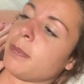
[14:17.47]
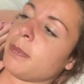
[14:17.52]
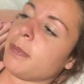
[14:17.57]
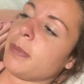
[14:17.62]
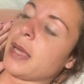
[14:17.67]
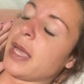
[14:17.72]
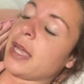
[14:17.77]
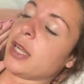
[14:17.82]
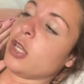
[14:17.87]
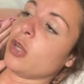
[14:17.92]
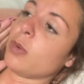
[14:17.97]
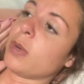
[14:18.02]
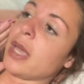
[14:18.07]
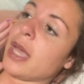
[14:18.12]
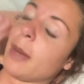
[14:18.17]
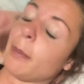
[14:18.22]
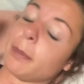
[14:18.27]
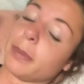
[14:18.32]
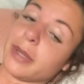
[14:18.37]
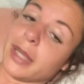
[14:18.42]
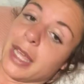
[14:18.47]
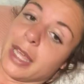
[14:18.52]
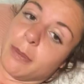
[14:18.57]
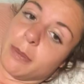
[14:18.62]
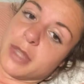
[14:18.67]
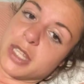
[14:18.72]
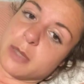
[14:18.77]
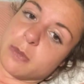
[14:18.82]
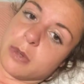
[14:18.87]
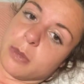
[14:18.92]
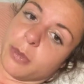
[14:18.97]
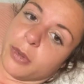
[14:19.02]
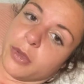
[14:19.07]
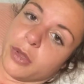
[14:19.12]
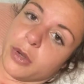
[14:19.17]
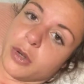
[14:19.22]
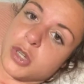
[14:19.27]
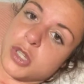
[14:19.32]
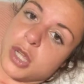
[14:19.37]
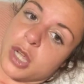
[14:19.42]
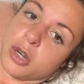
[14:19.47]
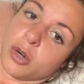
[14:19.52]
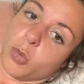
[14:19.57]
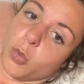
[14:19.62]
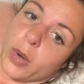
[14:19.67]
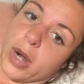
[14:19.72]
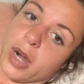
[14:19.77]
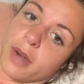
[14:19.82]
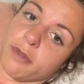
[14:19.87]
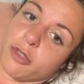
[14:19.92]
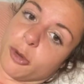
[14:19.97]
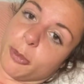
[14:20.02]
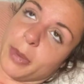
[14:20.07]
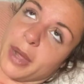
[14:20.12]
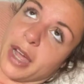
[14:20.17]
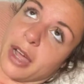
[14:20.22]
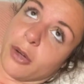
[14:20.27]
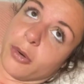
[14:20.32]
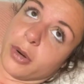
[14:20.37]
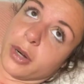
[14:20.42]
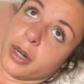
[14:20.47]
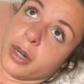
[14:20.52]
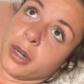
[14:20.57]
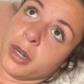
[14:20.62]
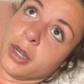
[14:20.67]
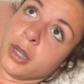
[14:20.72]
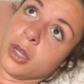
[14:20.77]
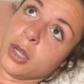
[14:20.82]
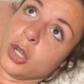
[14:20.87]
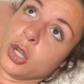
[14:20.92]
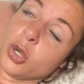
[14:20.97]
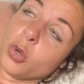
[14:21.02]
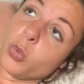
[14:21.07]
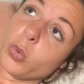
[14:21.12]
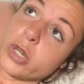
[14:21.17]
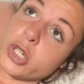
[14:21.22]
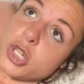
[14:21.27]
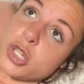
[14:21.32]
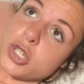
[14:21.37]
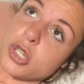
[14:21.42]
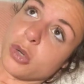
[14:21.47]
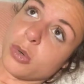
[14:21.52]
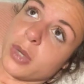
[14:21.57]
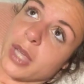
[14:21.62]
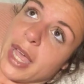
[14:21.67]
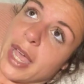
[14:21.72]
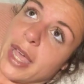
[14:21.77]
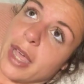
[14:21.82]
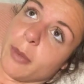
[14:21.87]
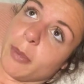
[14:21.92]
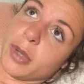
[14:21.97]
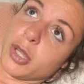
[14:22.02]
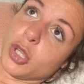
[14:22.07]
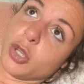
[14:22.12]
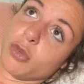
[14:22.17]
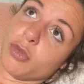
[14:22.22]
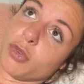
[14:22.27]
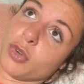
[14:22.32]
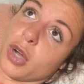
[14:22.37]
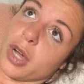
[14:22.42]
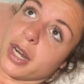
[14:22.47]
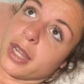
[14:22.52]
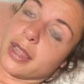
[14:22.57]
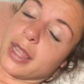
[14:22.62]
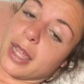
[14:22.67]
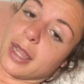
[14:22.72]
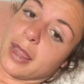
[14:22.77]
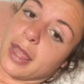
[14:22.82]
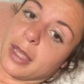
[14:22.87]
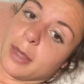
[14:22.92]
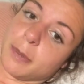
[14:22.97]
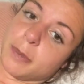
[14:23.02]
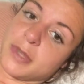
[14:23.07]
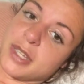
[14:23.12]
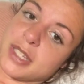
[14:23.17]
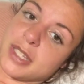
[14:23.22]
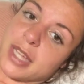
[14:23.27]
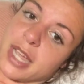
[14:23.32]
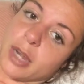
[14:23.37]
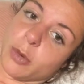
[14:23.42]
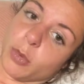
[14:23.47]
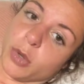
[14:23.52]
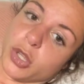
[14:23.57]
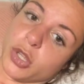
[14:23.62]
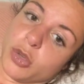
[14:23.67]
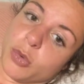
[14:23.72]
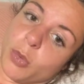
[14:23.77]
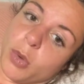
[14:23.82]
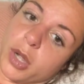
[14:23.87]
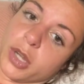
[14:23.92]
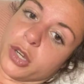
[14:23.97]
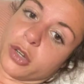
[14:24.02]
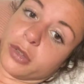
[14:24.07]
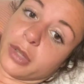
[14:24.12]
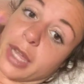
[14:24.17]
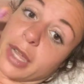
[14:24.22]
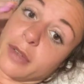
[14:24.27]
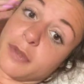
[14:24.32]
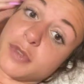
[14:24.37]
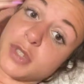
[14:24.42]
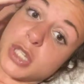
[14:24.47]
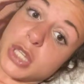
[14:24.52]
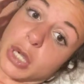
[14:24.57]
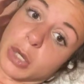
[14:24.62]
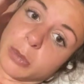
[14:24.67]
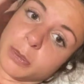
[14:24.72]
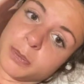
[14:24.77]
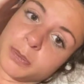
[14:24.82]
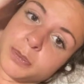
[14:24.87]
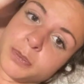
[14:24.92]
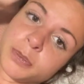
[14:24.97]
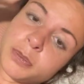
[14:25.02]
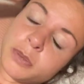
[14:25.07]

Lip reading: And you can't blame these people. They're just unaware of their power, which is okay, but you've got to then like decide what you want in your life. So